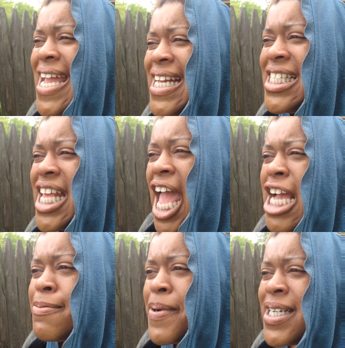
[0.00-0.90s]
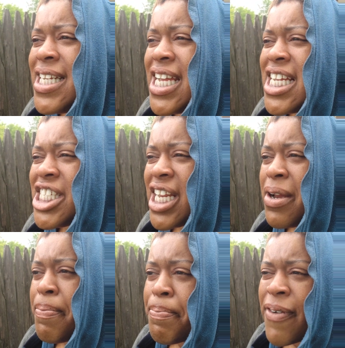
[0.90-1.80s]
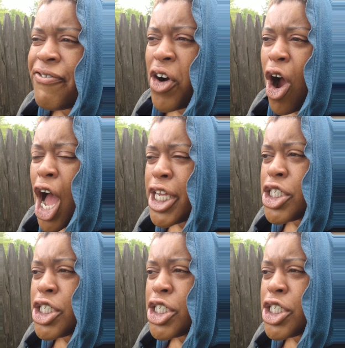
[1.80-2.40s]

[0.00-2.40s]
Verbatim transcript: In his expedition before